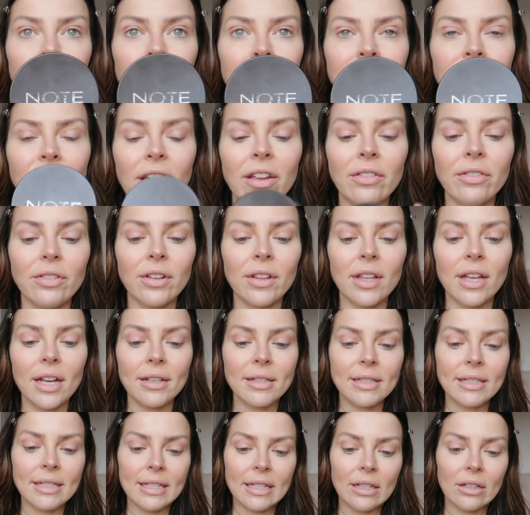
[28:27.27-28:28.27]
favorite that I
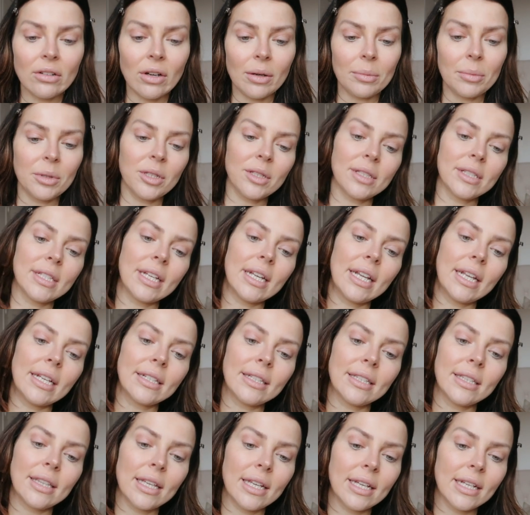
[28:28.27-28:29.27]
still am using
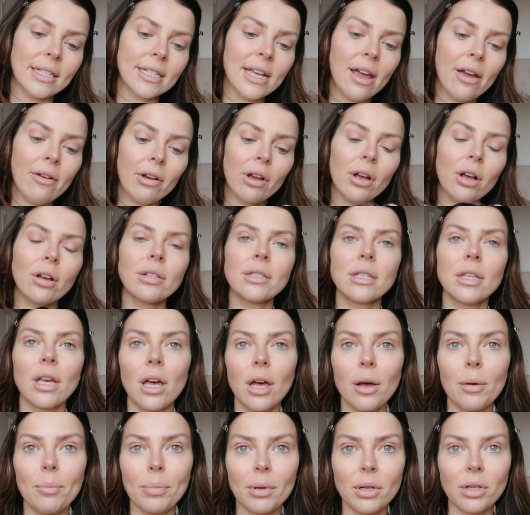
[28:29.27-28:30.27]
is the
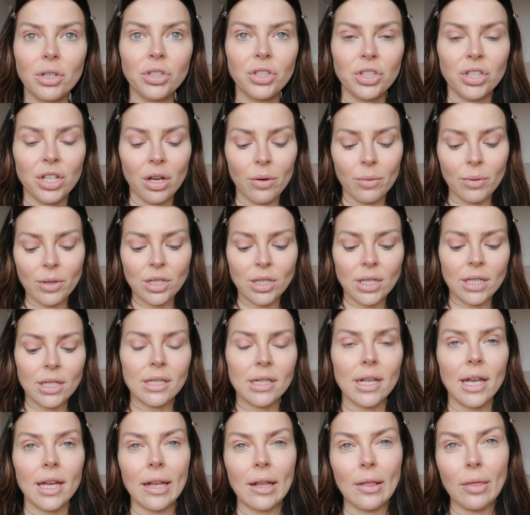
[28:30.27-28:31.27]
Terracotta Blusher, which
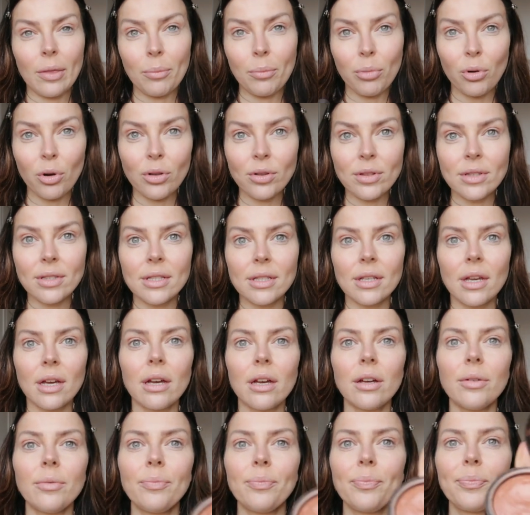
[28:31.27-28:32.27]
is like the
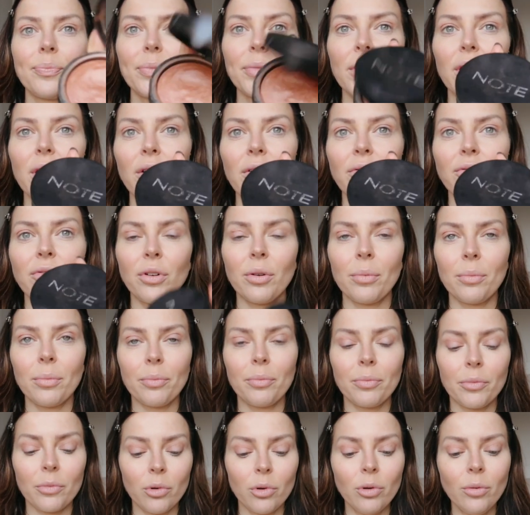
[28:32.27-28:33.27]
bronzer from